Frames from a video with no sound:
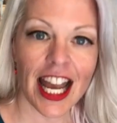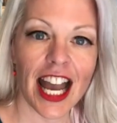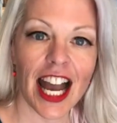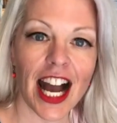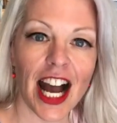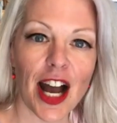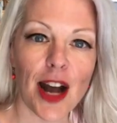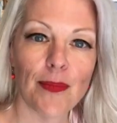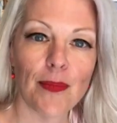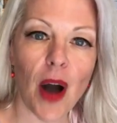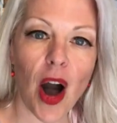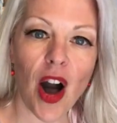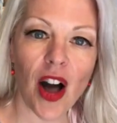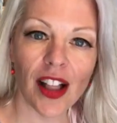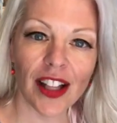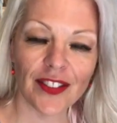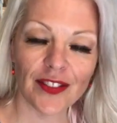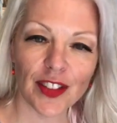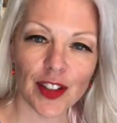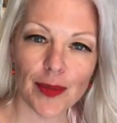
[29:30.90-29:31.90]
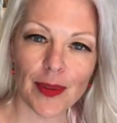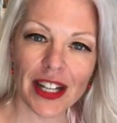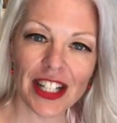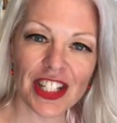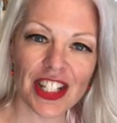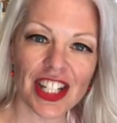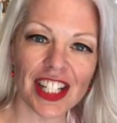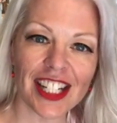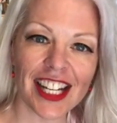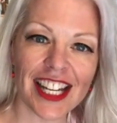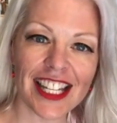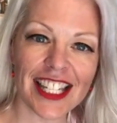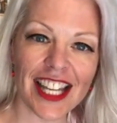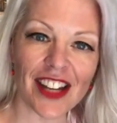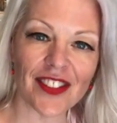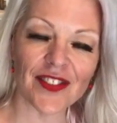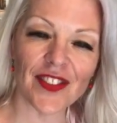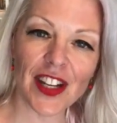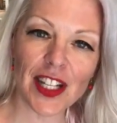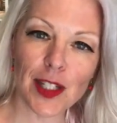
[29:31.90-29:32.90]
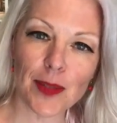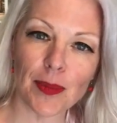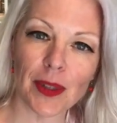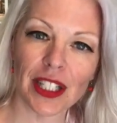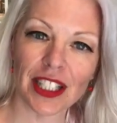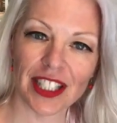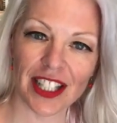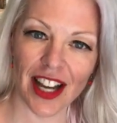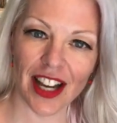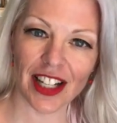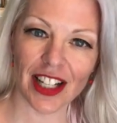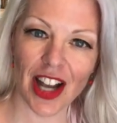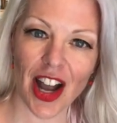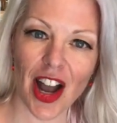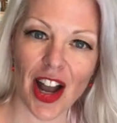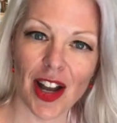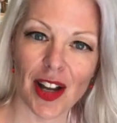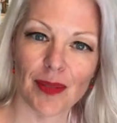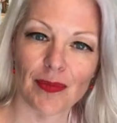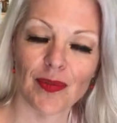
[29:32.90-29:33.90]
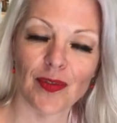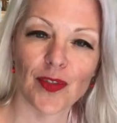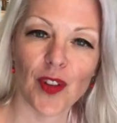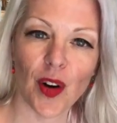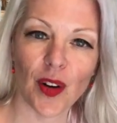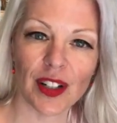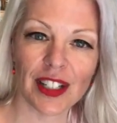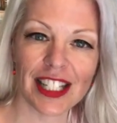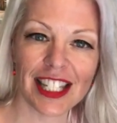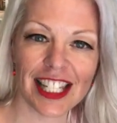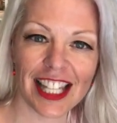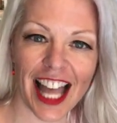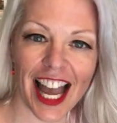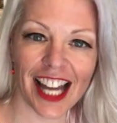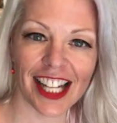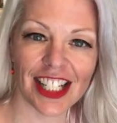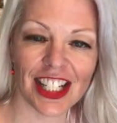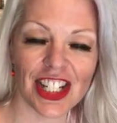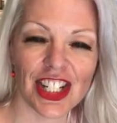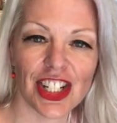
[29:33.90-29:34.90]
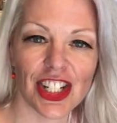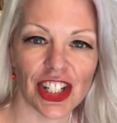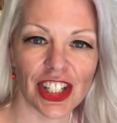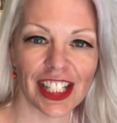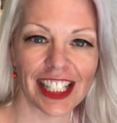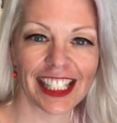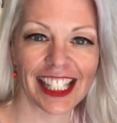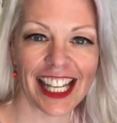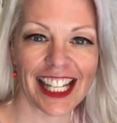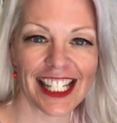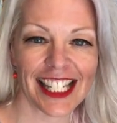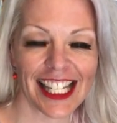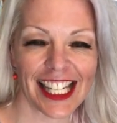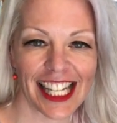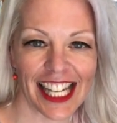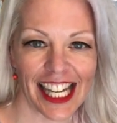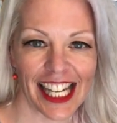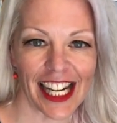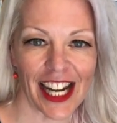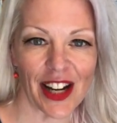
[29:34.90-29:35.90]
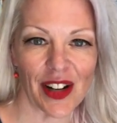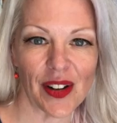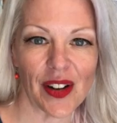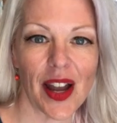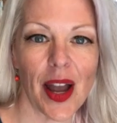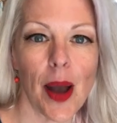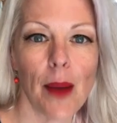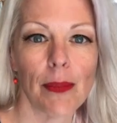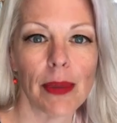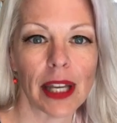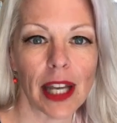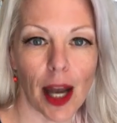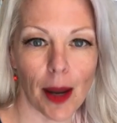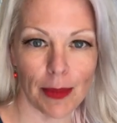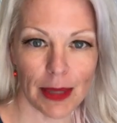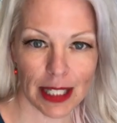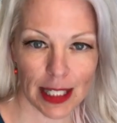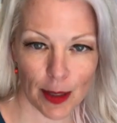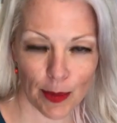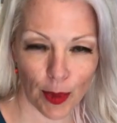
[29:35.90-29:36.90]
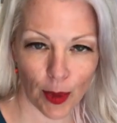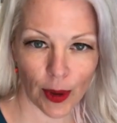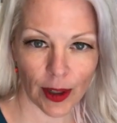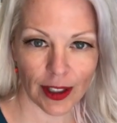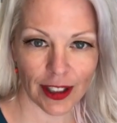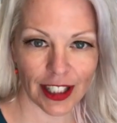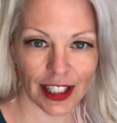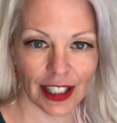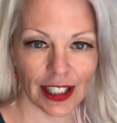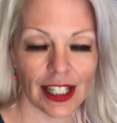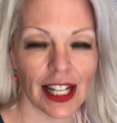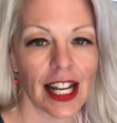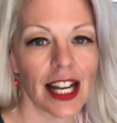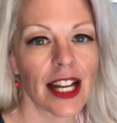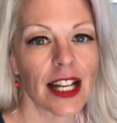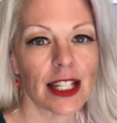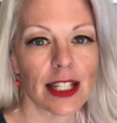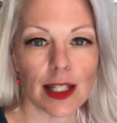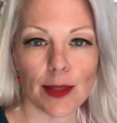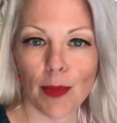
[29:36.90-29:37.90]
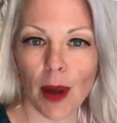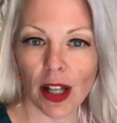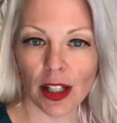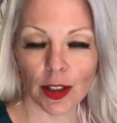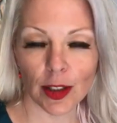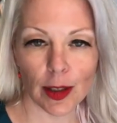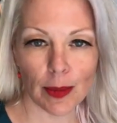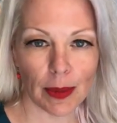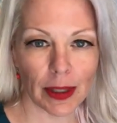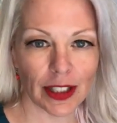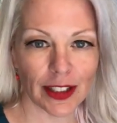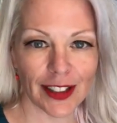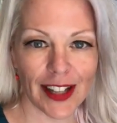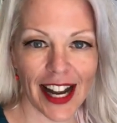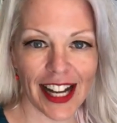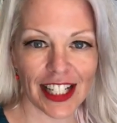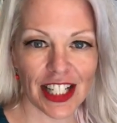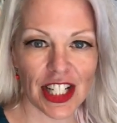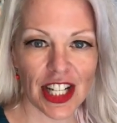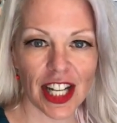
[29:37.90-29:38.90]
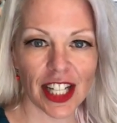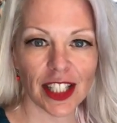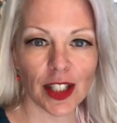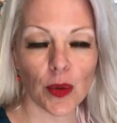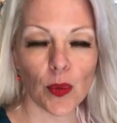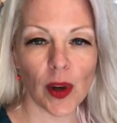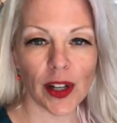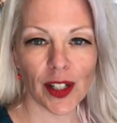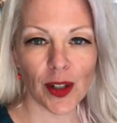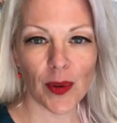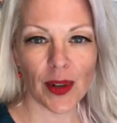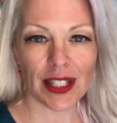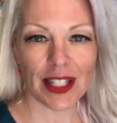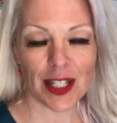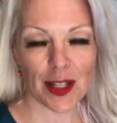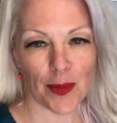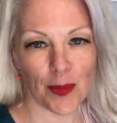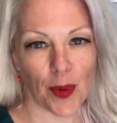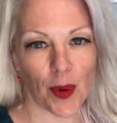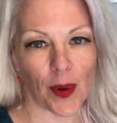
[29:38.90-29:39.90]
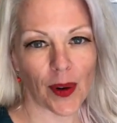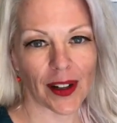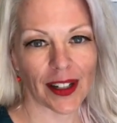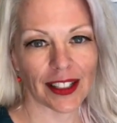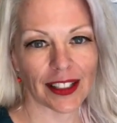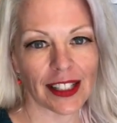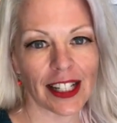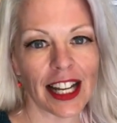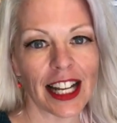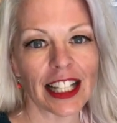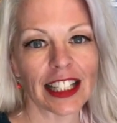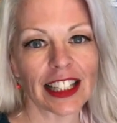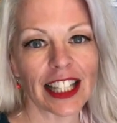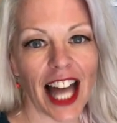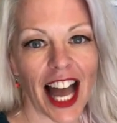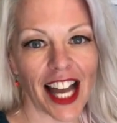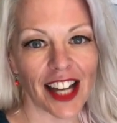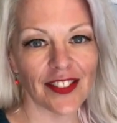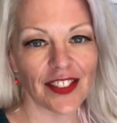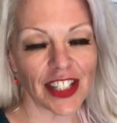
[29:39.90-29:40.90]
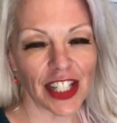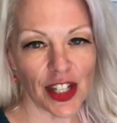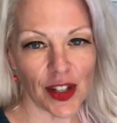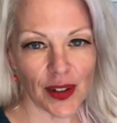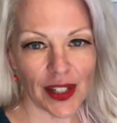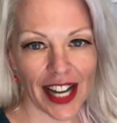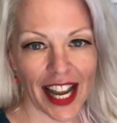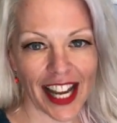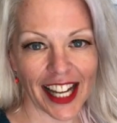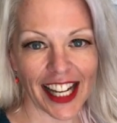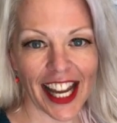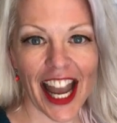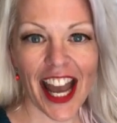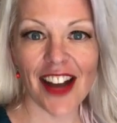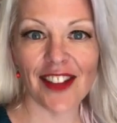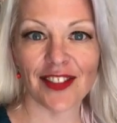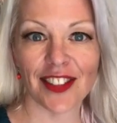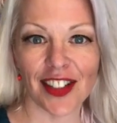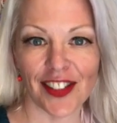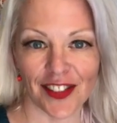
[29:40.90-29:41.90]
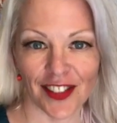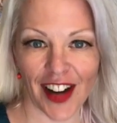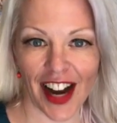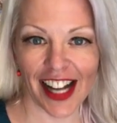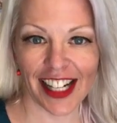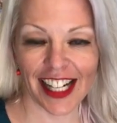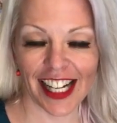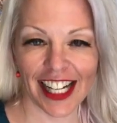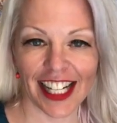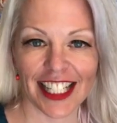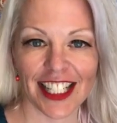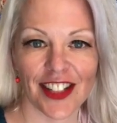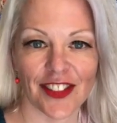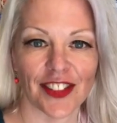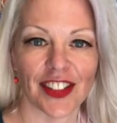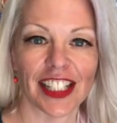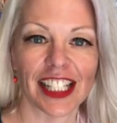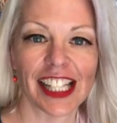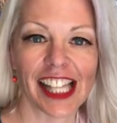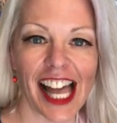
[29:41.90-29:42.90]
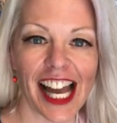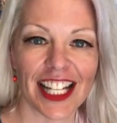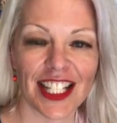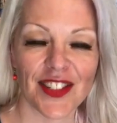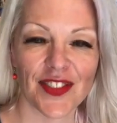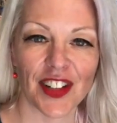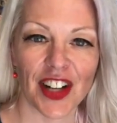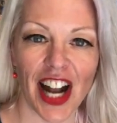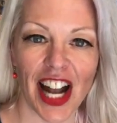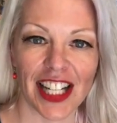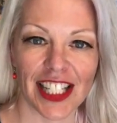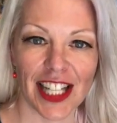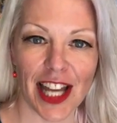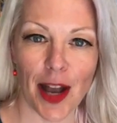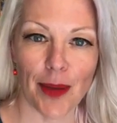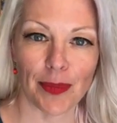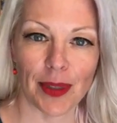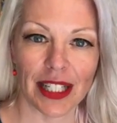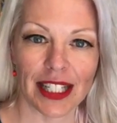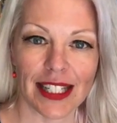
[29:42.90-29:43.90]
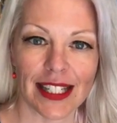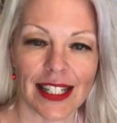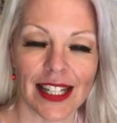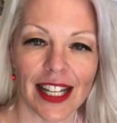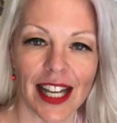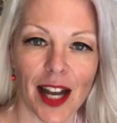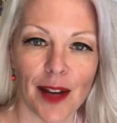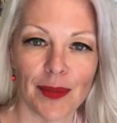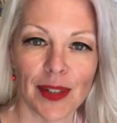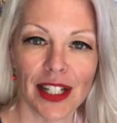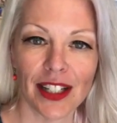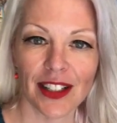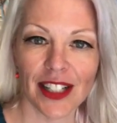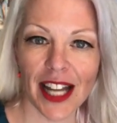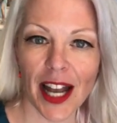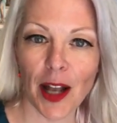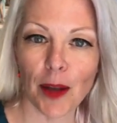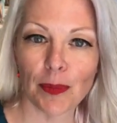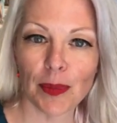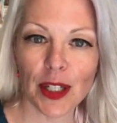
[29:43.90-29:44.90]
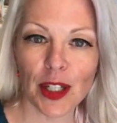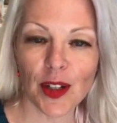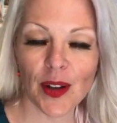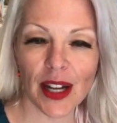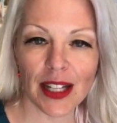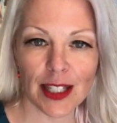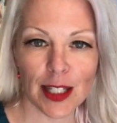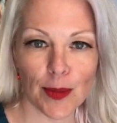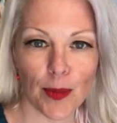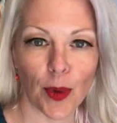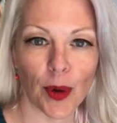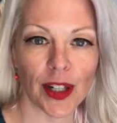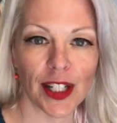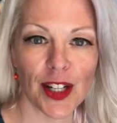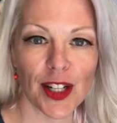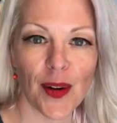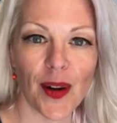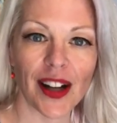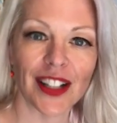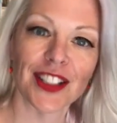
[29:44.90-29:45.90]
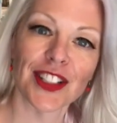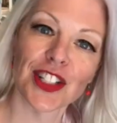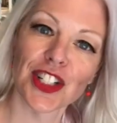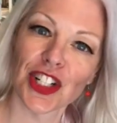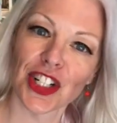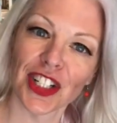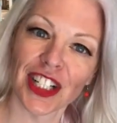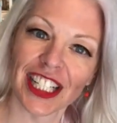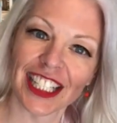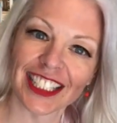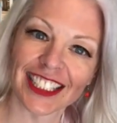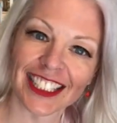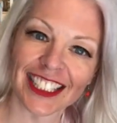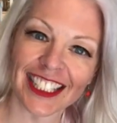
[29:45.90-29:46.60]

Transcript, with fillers: All information is at facebook.com/Dirty Lazy Keto. Become a supporter, small group interaction, one-on-one support, live Q&A every Friday, a different class for hot topics. I'm here to help you and support you on your journey.